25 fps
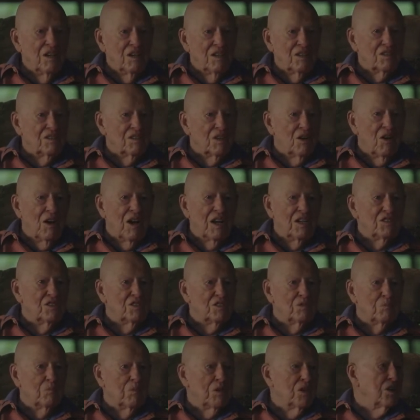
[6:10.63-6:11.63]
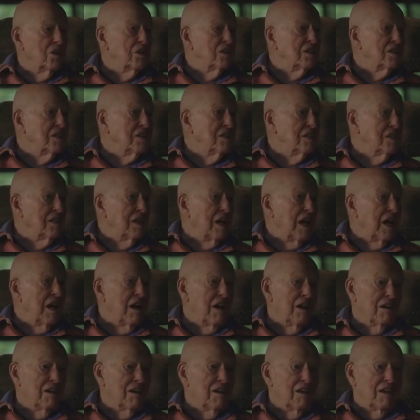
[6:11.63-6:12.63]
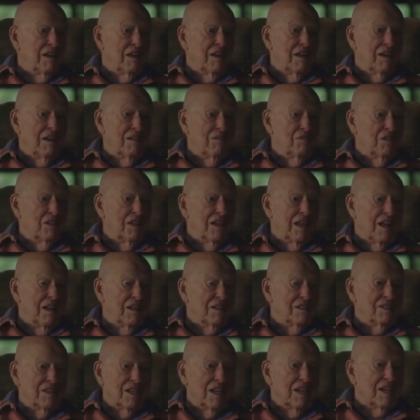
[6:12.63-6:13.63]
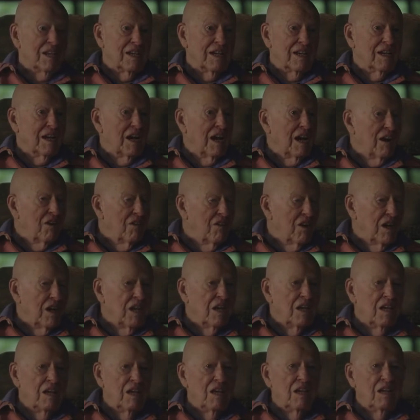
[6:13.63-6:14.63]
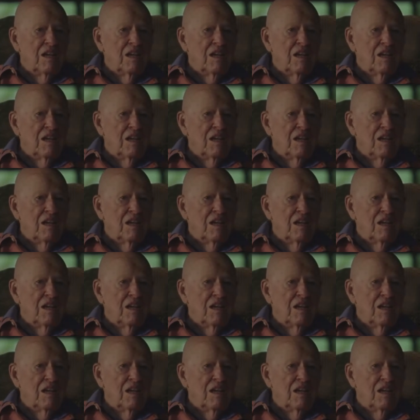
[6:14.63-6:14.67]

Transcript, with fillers: And so I just blurted it out and without thinking, Harry,